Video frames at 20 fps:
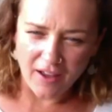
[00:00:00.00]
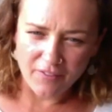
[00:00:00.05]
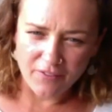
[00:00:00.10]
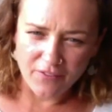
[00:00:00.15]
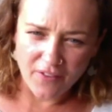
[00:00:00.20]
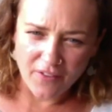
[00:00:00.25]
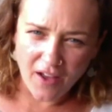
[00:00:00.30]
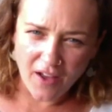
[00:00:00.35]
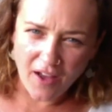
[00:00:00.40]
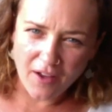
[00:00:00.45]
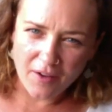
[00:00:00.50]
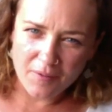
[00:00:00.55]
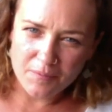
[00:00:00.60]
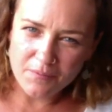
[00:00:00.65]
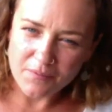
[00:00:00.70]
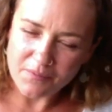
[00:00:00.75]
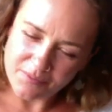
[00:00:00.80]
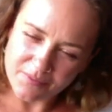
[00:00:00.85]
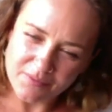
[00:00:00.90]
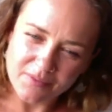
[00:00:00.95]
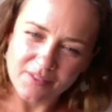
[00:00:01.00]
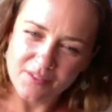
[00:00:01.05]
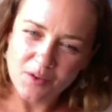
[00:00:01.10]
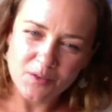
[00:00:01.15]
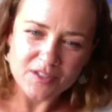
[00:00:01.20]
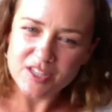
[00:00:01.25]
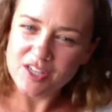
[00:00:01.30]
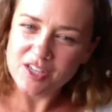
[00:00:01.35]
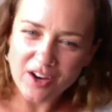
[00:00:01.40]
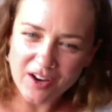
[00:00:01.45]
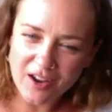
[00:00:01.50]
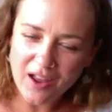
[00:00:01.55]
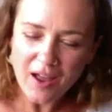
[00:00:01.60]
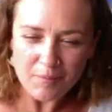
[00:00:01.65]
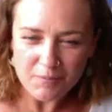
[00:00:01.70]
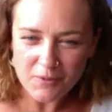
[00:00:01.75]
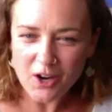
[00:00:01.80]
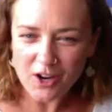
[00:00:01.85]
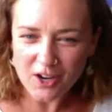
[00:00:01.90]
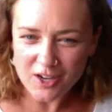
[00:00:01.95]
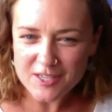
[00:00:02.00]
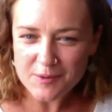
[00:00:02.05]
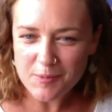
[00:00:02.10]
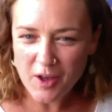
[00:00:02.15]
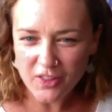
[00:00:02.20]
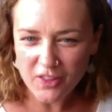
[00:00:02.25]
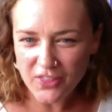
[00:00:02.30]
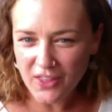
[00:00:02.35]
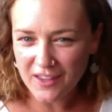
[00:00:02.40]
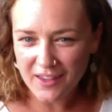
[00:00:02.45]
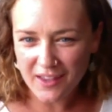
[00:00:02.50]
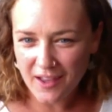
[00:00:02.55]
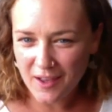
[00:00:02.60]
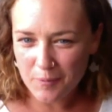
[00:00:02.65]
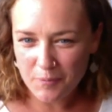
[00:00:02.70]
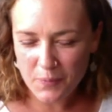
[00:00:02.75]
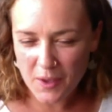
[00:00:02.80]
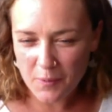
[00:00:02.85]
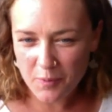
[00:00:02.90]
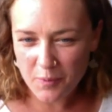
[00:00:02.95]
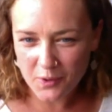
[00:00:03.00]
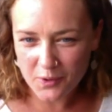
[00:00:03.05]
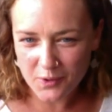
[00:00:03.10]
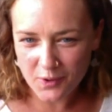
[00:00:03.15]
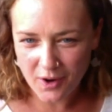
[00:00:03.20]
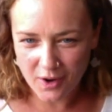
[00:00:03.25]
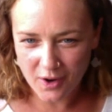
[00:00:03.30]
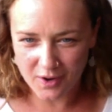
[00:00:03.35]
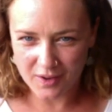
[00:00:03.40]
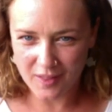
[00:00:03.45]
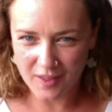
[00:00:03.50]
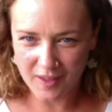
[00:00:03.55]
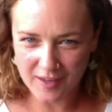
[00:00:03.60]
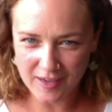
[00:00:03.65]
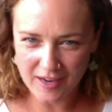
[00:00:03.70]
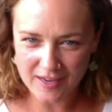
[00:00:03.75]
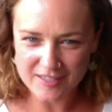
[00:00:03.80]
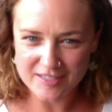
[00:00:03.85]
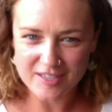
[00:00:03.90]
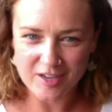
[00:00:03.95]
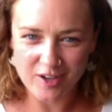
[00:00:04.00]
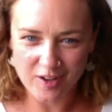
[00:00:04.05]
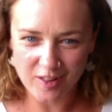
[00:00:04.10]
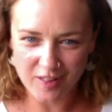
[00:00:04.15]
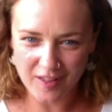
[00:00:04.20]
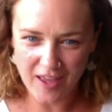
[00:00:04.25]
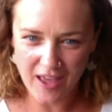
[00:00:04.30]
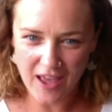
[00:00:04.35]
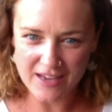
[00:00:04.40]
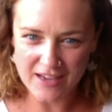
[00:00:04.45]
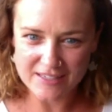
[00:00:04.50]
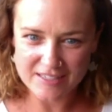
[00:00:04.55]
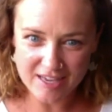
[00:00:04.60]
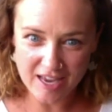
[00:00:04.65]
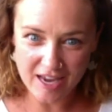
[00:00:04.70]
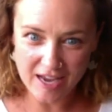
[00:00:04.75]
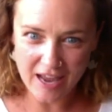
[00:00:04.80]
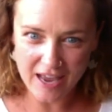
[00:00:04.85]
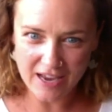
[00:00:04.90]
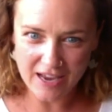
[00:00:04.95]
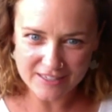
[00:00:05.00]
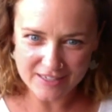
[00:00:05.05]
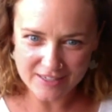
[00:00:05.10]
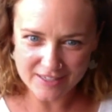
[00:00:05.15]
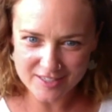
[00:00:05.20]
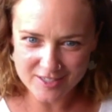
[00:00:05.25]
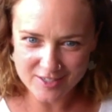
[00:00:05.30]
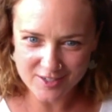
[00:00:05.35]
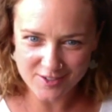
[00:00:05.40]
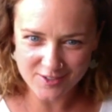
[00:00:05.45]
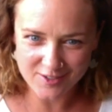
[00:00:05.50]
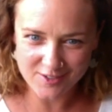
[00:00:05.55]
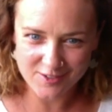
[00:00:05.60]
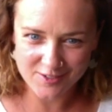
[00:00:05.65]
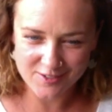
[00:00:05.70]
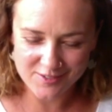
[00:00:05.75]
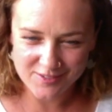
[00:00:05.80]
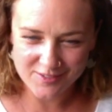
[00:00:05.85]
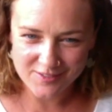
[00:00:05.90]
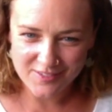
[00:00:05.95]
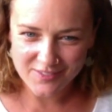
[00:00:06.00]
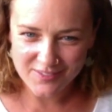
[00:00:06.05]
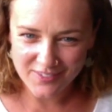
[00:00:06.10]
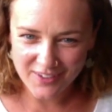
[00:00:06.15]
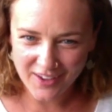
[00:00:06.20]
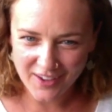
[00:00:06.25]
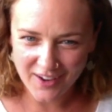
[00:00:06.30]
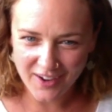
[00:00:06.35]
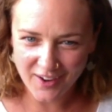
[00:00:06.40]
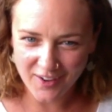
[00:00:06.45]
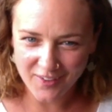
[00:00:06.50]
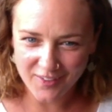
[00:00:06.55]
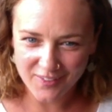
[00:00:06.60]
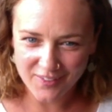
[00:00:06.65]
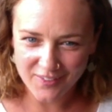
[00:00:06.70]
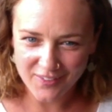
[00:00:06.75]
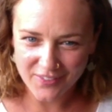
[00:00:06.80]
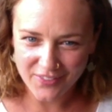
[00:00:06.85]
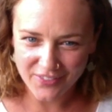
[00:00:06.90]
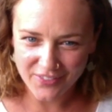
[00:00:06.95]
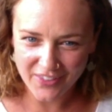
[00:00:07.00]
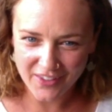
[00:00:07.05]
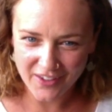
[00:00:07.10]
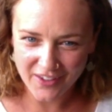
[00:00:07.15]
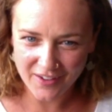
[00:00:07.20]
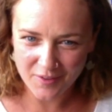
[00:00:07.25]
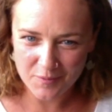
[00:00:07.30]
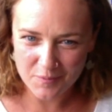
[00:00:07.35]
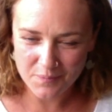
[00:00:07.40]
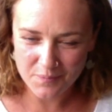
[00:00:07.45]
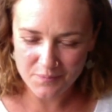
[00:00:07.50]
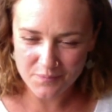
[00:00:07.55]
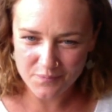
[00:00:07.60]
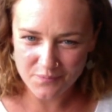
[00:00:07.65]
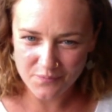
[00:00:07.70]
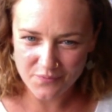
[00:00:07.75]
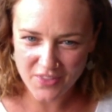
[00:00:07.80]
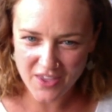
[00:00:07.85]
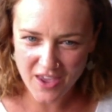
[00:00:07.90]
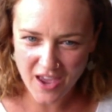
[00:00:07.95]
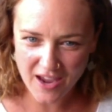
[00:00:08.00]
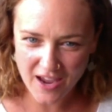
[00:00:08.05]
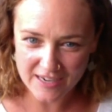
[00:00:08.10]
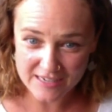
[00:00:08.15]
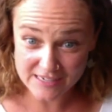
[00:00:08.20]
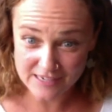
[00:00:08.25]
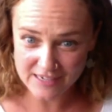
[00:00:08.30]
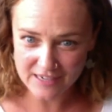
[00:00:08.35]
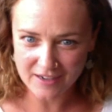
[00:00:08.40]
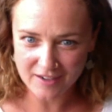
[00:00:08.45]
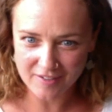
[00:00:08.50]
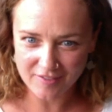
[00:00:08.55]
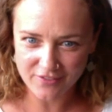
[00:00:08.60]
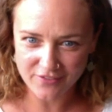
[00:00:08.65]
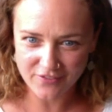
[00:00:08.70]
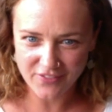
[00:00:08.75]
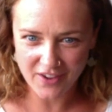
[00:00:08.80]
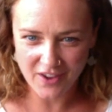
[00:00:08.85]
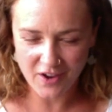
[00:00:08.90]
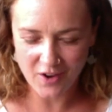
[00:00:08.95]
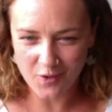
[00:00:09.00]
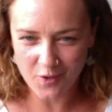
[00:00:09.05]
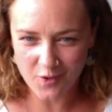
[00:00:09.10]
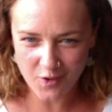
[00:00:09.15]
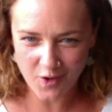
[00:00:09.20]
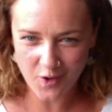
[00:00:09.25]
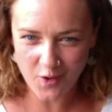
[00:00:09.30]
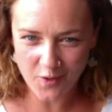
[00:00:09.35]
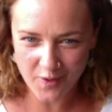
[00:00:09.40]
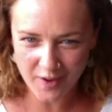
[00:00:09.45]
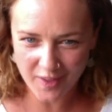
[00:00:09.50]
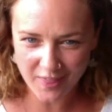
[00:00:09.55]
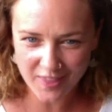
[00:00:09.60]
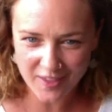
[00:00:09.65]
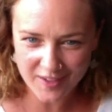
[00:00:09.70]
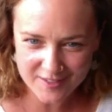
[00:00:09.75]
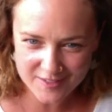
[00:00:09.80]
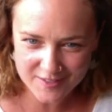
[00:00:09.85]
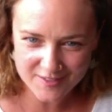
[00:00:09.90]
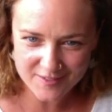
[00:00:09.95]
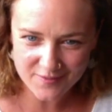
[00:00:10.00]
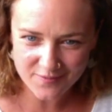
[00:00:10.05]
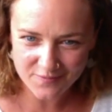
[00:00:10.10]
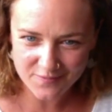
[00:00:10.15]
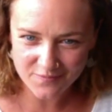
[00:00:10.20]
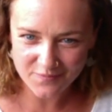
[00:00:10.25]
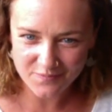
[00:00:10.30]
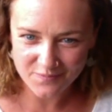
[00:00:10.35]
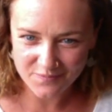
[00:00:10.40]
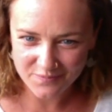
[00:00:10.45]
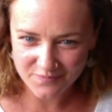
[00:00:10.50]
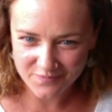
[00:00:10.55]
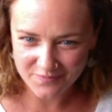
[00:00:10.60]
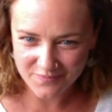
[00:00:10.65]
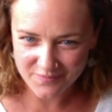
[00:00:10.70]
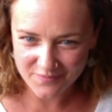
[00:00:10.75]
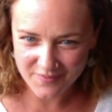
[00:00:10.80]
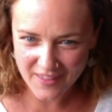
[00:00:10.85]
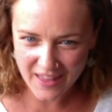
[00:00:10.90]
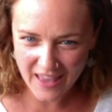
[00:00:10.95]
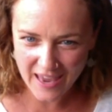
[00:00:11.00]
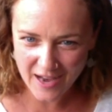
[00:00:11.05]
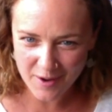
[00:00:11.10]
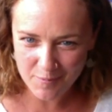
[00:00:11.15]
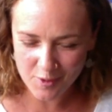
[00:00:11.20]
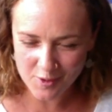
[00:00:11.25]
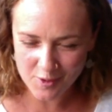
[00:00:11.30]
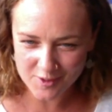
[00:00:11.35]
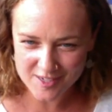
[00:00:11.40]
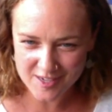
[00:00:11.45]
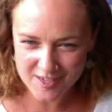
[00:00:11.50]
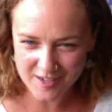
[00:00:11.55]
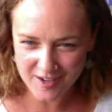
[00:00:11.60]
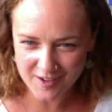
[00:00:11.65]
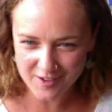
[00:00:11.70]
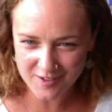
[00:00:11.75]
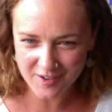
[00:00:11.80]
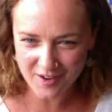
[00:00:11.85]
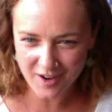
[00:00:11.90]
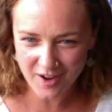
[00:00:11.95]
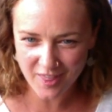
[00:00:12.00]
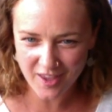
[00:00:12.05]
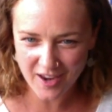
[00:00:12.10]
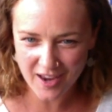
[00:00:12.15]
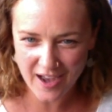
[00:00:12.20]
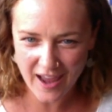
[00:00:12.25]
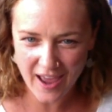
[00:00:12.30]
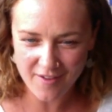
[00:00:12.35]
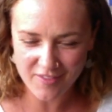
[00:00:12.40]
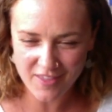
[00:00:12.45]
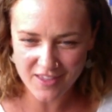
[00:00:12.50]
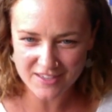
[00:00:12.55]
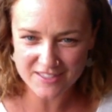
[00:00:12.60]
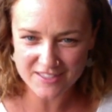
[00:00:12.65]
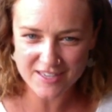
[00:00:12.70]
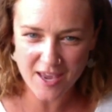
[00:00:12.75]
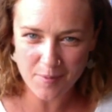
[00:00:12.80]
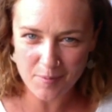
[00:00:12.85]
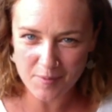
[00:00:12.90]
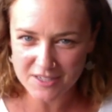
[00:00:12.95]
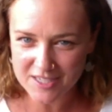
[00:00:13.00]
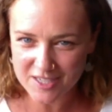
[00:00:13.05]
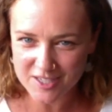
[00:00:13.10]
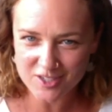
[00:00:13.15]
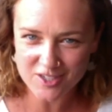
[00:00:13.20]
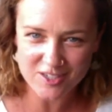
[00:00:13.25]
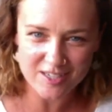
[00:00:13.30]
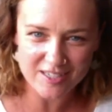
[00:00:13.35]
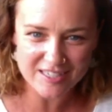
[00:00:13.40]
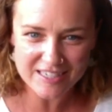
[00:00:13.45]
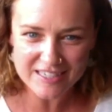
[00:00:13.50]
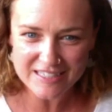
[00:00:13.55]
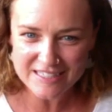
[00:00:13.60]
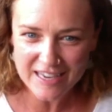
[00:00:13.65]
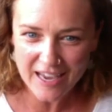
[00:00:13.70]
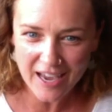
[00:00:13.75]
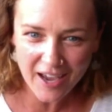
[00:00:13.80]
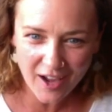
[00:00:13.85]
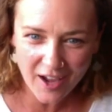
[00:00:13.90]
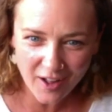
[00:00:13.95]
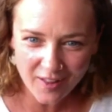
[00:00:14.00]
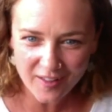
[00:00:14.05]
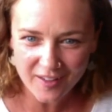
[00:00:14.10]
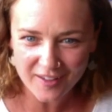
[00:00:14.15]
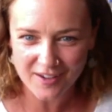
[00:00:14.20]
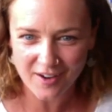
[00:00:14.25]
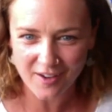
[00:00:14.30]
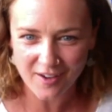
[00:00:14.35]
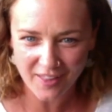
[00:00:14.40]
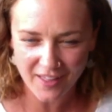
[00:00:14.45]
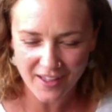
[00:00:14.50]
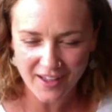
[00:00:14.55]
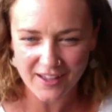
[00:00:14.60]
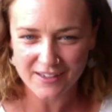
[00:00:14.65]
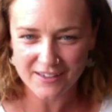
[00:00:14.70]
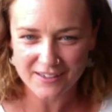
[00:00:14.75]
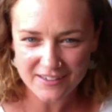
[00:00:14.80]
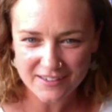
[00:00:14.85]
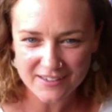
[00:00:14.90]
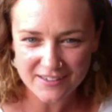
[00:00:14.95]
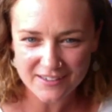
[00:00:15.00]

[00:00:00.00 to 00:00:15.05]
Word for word: I, I was. I'm curious about that. Yeah, people who aren't like necessarily as connected to you know the the idea of you know growing these animals. You know, are they going to have the same attention to detail and all that?